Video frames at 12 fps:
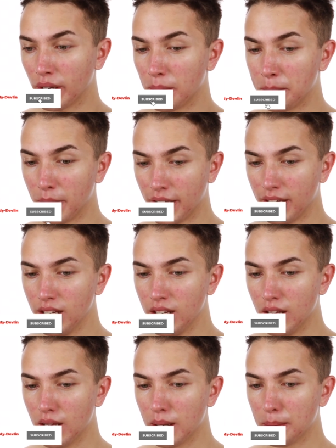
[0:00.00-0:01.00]
a bit,
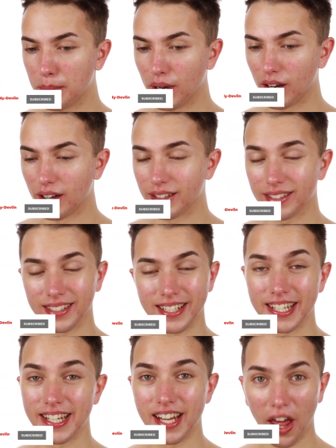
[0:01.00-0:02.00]
but
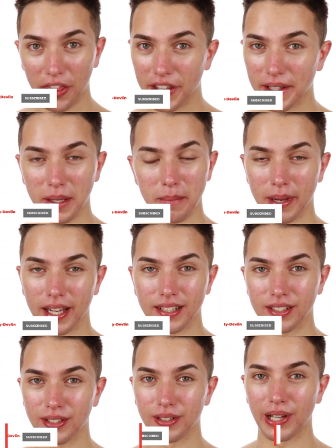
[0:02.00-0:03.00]
nothing compared
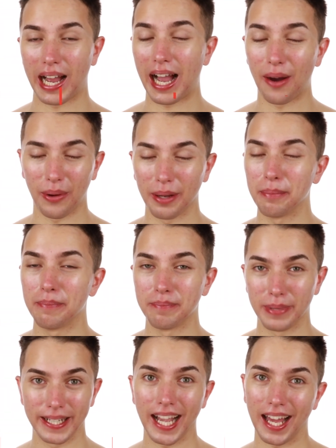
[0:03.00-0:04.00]
to how I
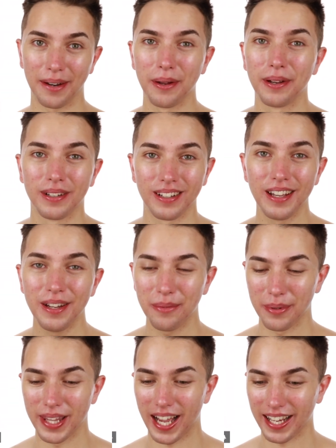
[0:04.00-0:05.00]
began
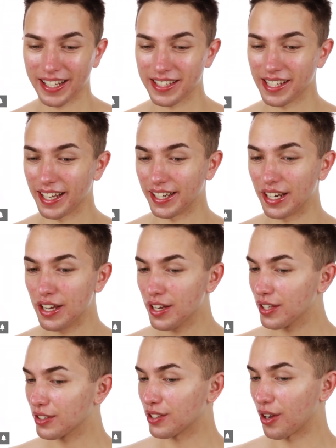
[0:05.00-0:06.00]
with Accutane,
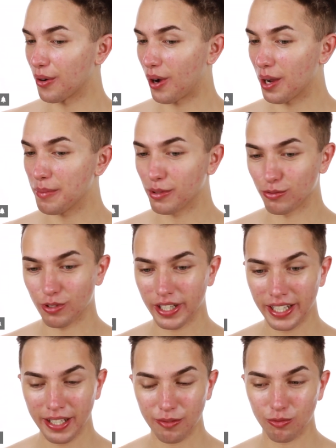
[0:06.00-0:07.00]
so I'm
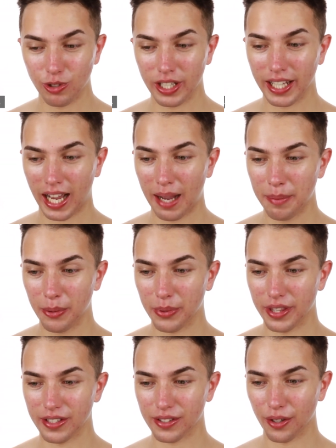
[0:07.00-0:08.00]
really happy with
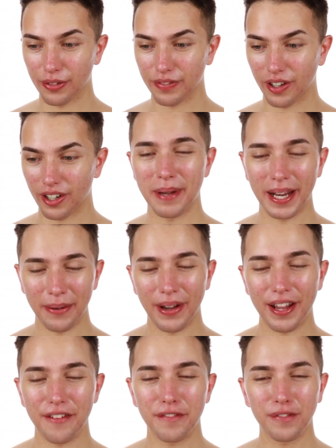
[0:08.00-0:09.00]
it so far. But
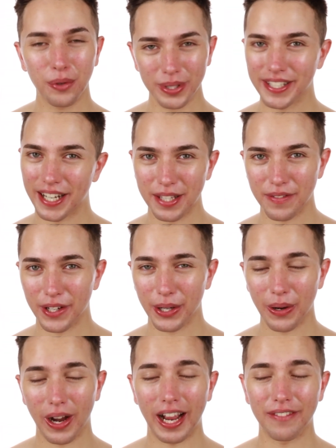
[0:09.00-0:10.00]
anyway, for today's video
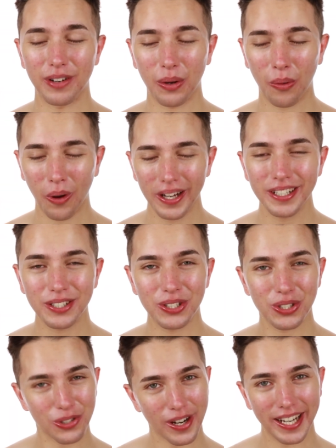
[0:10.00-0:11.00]
I have quite a
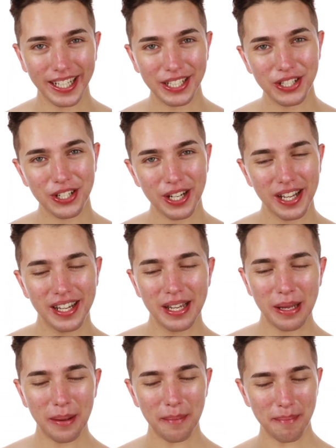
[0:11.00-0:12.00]
strange
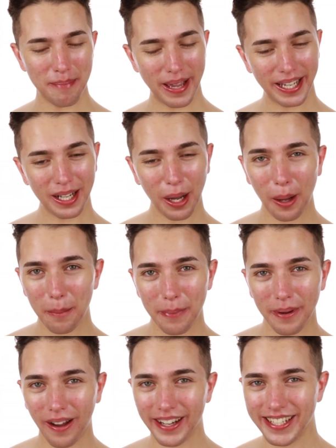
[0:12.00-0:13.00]
makeup
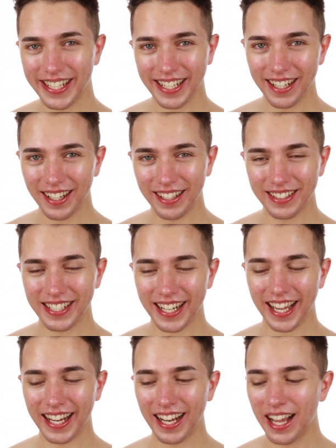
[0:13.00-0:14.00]
idea
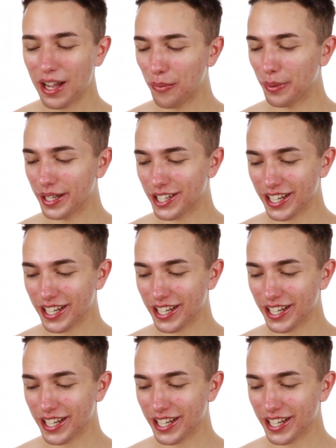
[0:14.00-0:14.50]
today, which